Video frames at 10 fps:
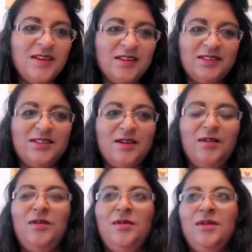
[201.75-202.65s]

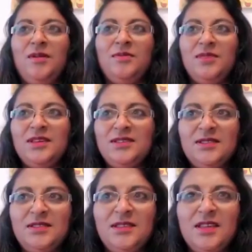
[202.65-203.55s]
So
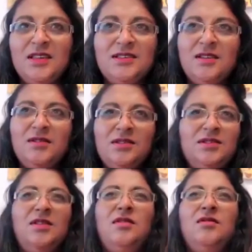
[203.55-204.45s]

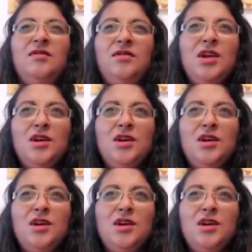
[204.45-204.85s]
So